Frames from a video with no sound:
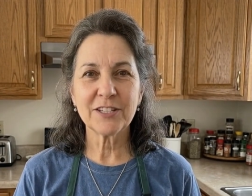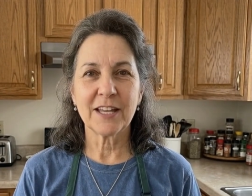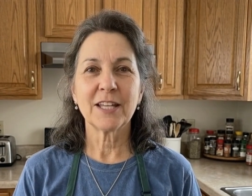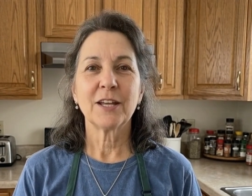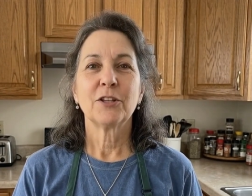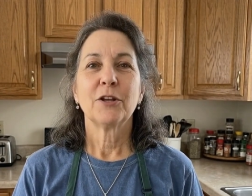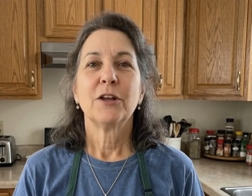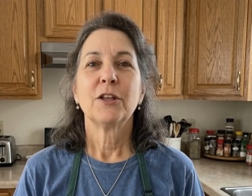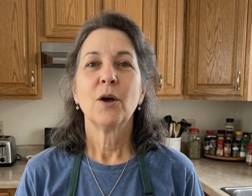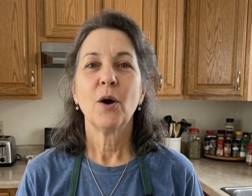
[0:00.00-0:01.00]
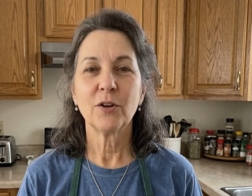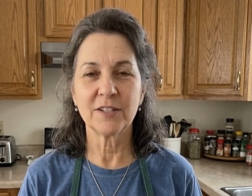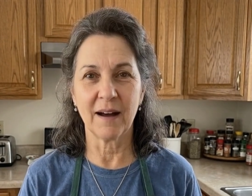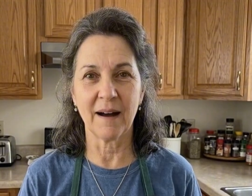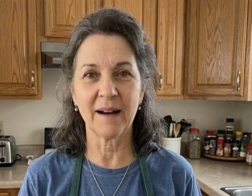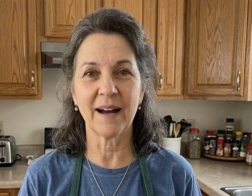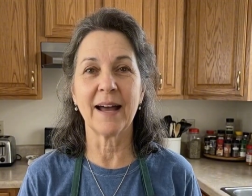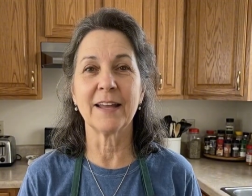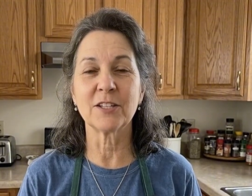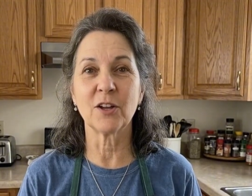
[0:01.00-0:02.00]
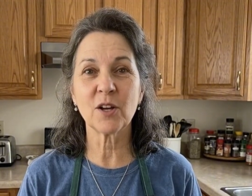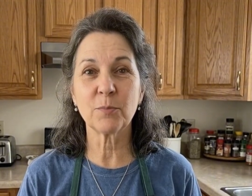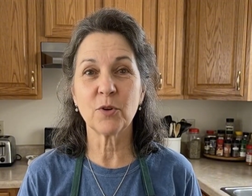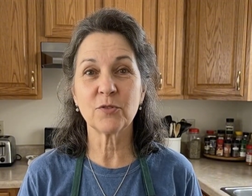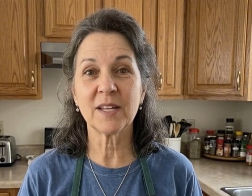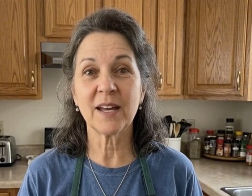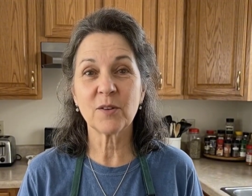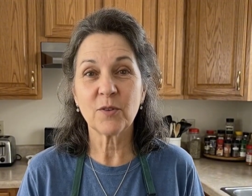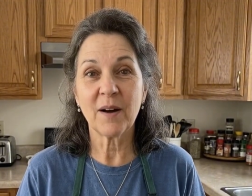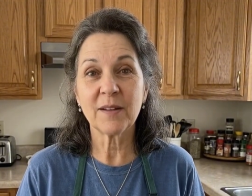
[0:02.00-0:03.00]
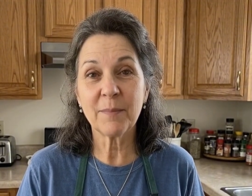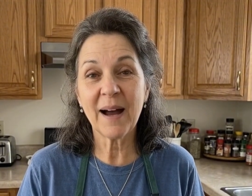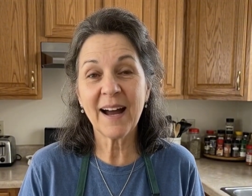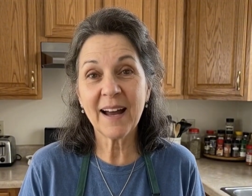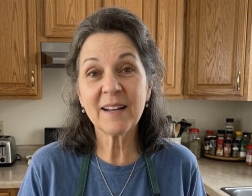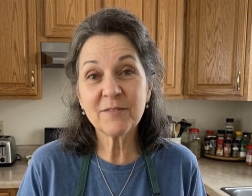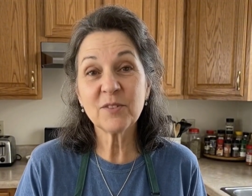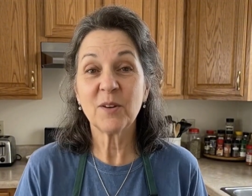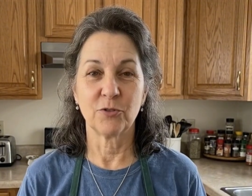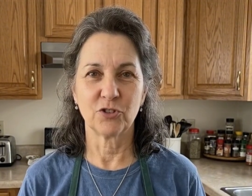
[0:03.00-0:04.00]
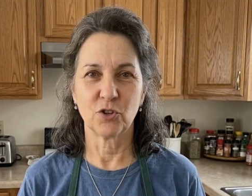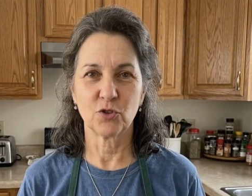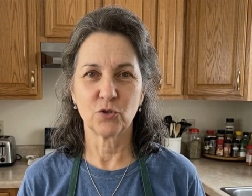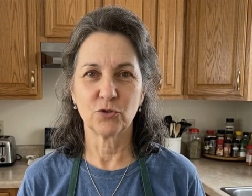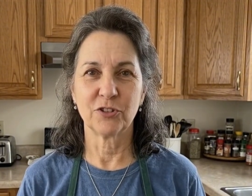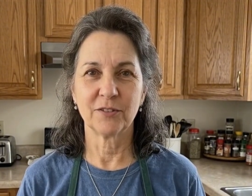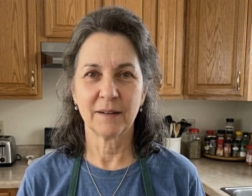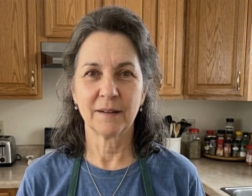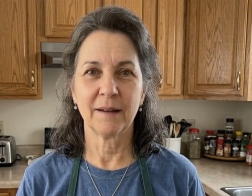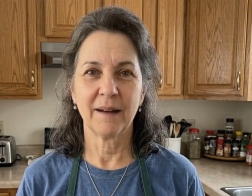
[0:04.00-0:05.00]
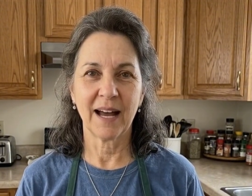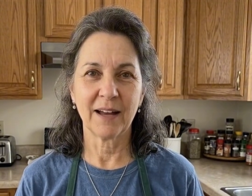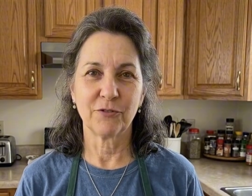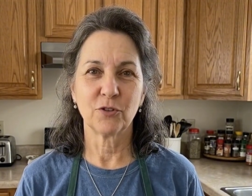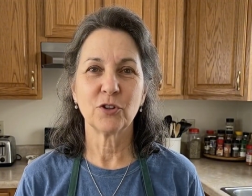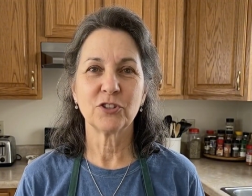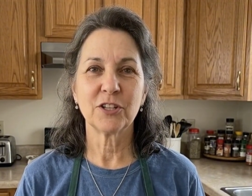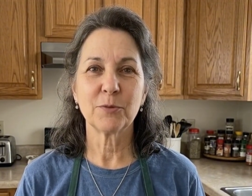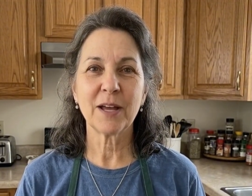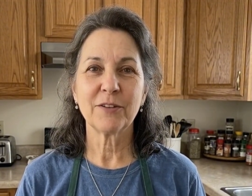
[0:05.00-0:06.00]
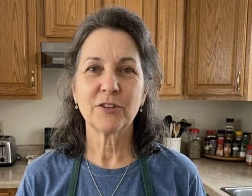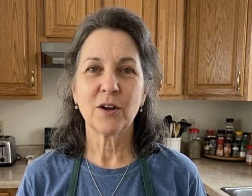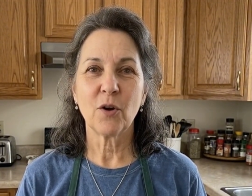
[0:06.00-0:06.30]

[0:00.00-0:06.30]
it into the salt, and start moving it around the pan in firm circles. At first, it may feel